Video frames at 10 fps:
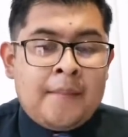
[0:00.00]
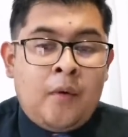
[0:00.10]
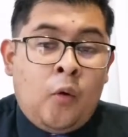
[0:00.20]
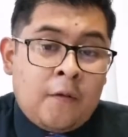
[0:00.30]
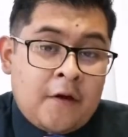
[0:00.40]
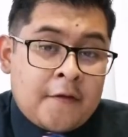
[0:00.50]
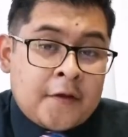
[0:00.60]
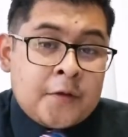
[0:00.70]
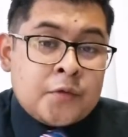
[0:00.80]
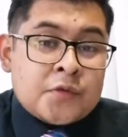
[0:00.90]
older
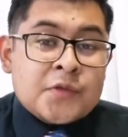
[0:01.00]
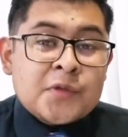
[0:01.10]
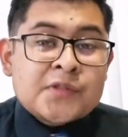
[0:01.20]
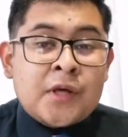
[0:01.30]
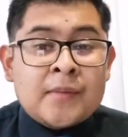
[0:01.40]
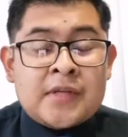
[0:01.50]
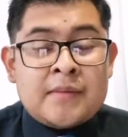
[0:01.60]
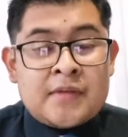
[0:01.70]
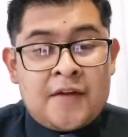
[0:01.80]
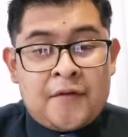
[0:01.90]
than you, so
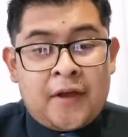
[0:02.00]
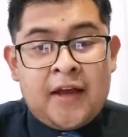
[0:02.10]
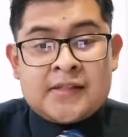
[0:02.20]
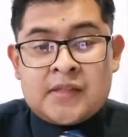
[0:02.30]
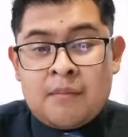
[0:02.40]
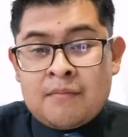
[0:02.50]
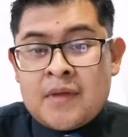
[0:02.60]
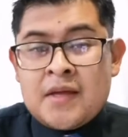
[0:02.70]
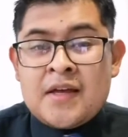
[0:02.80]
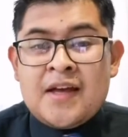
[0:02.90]
sometimes I forget some
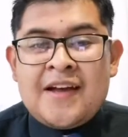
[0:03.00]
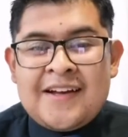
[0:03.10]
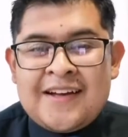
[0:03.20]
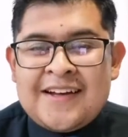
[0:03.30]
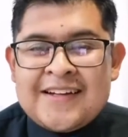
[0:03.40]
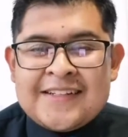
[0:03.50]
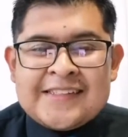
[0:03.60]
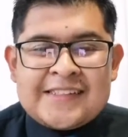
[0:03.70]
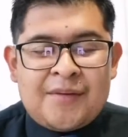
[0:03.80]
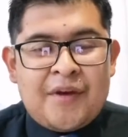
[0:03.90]

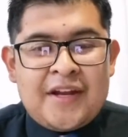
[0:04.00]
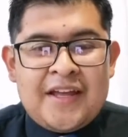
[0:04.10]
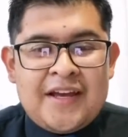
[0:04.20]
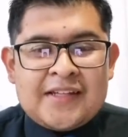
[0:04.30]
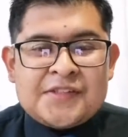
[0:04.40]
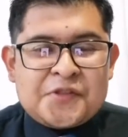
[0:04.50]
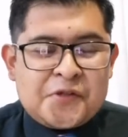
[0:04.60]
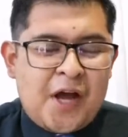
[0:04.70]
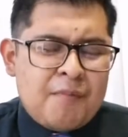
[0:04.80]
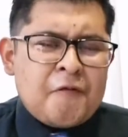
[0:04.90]
some ideas,
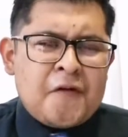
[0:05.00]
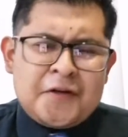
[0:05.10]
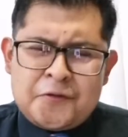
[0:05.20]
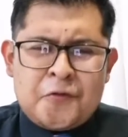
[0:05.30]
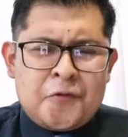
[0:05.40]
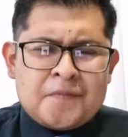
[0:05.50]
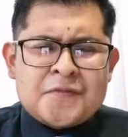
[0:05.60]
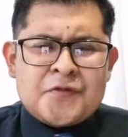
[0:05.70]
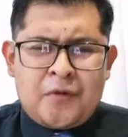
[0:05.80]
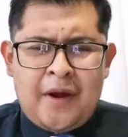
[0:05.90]
so I prefer to
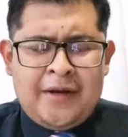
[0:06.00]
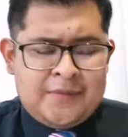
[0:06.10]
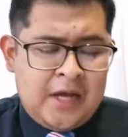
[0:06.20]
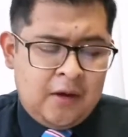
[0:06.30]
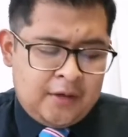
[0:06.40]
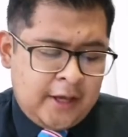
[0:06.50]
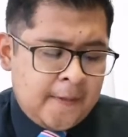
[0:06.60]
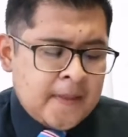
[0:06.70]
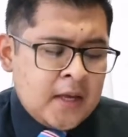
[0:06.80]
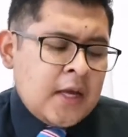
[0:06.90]
write them down, okay?
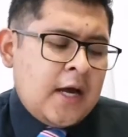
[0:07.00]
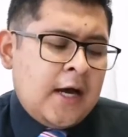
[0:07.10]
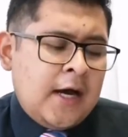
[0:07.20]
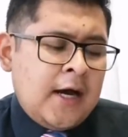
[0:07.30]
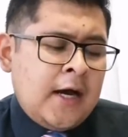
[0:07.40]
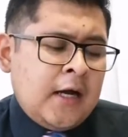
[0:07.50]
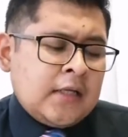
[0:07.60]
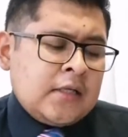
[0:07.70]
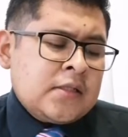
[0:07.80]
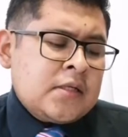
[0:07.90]

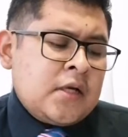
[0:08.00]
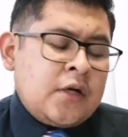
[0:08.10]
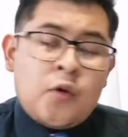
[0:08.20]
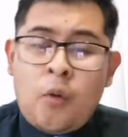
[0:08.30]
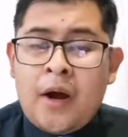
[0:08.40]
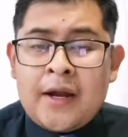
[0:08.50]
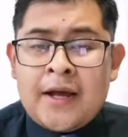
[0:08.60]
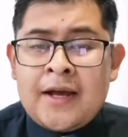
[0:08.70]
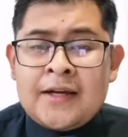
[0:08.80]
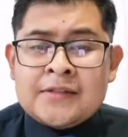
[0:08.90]
On the one
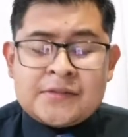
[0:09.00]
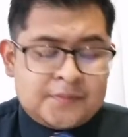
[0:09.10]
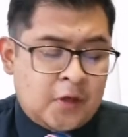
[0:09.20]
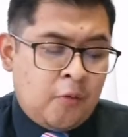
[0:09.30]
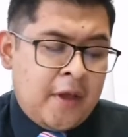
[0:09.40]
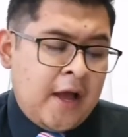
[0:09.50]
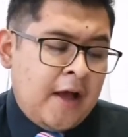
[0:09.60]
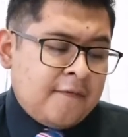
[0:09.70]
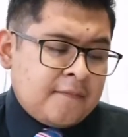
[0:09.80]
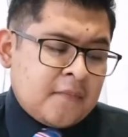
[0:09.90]
hand, we
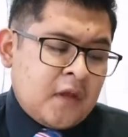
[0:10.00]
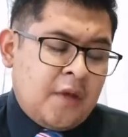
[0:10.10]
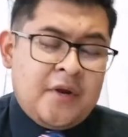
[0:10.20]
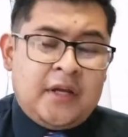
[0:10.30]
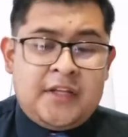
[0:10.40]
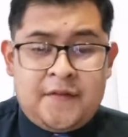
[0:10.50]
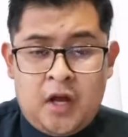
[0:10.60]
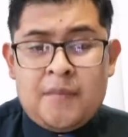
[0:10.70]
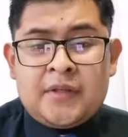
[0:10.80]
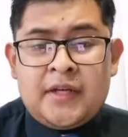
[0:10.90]
have communicative
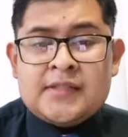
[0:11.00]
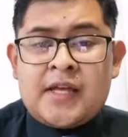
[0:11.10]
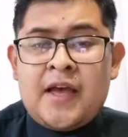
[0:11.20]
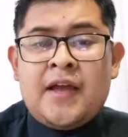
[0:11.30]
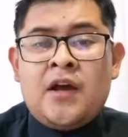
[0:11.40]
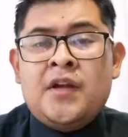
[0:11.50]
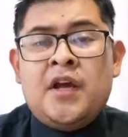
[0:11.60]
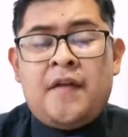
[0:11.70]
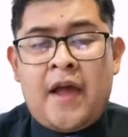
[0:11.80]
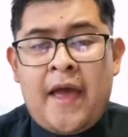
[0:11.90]
competence, and on the
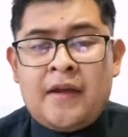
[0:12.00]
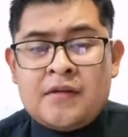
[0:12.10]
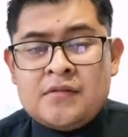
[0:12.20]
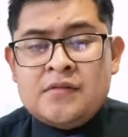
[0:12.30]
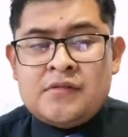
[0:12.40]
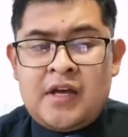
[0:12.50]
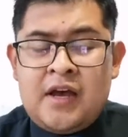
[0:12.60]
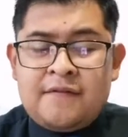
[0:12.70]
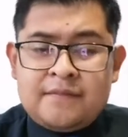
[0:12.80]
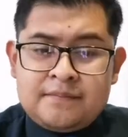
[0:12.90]
other hand, we have